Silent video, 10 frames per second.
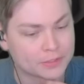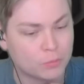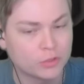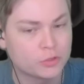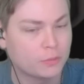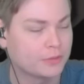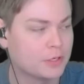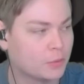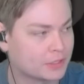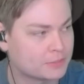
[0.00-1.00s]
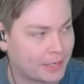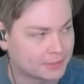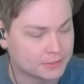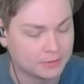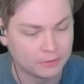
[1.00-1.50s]
It's more doable than you would
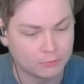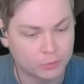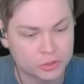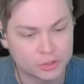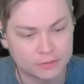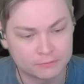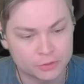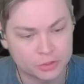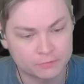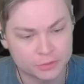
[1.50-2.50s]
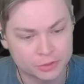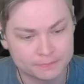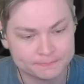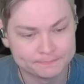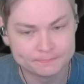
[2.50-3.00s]
expect. For sure. For sure, for sure.